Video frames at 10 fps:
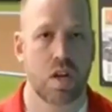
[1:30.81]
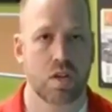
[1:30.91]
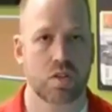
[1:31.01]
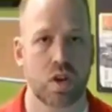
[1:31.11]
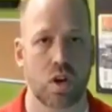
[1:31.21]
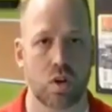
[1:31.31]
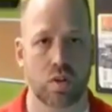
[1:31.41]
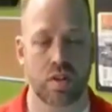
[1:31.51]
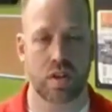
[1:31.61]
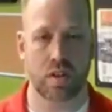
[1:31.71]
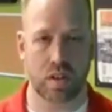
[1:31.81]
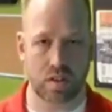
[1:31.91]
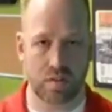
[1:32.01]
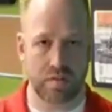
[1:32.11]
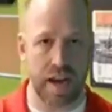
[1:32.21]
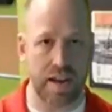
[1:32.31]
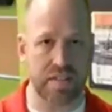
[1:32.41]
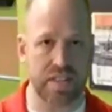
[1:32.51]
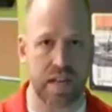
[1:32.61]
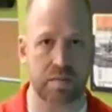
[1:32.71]
So there's 5
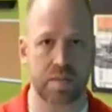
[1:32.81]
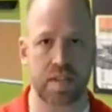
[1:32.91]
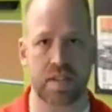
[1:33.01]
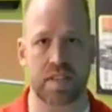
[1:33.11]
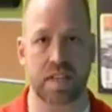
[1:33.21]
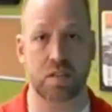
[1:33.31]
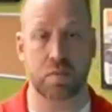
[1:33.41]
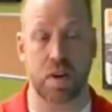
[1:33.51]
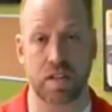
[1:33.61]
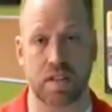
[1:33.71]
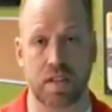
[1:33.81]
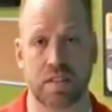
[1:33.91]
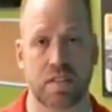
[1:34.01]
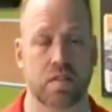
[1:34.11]
steps to the sales process,